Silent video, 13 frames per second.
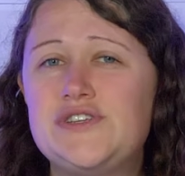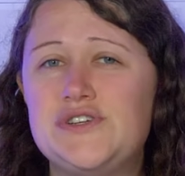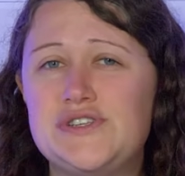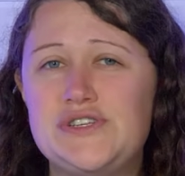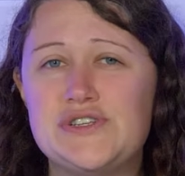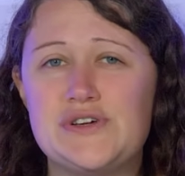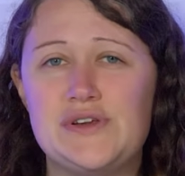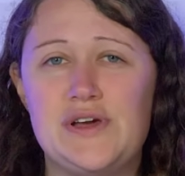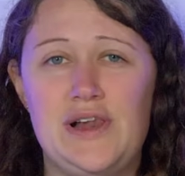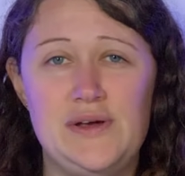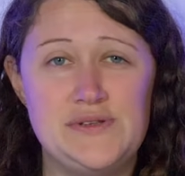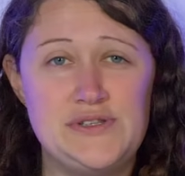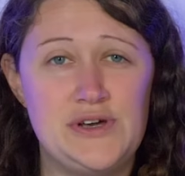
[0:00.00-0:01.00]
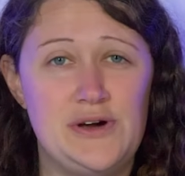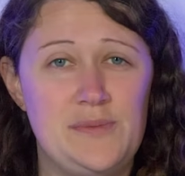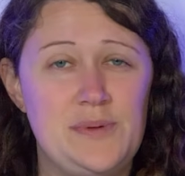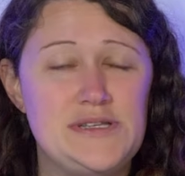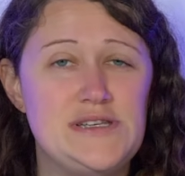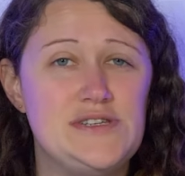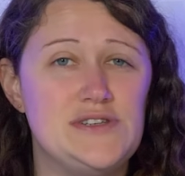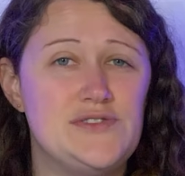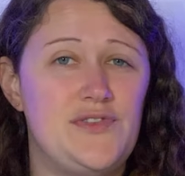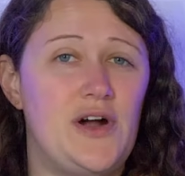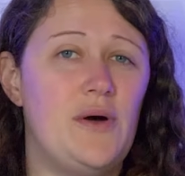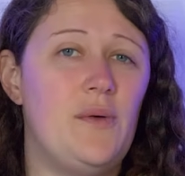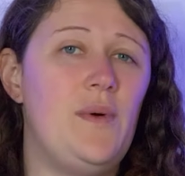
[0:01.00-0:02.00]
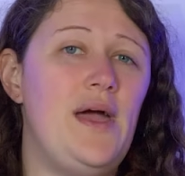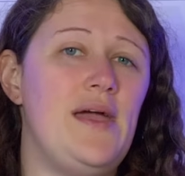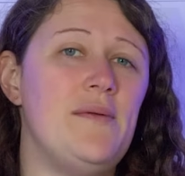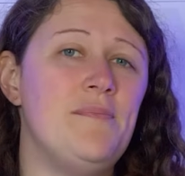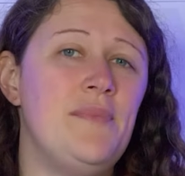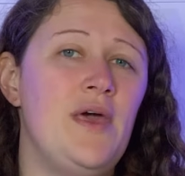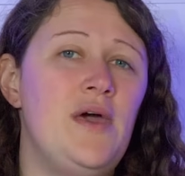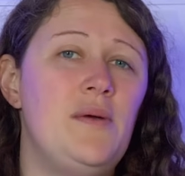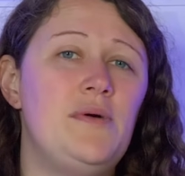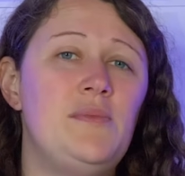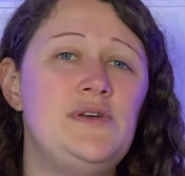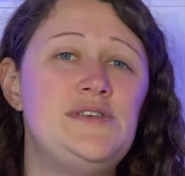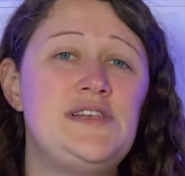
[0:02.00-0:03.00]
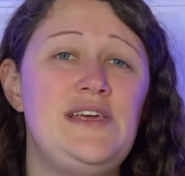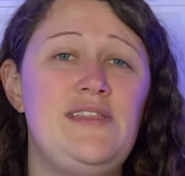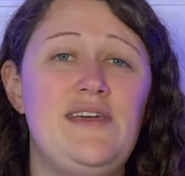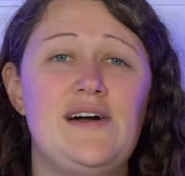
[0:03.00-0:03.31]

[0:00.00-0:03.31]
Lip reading: just as good close up as it does far away, but mostly the